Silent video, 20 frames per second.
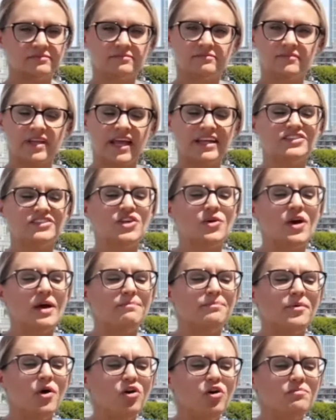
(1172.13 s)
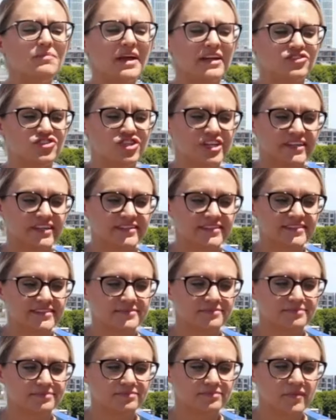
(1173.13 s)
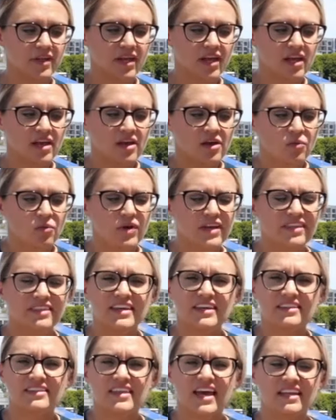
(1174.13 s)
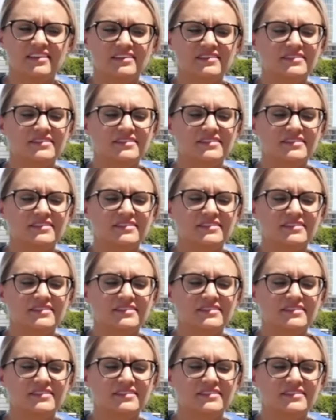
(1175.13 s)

And so at Bold Metrics, we think that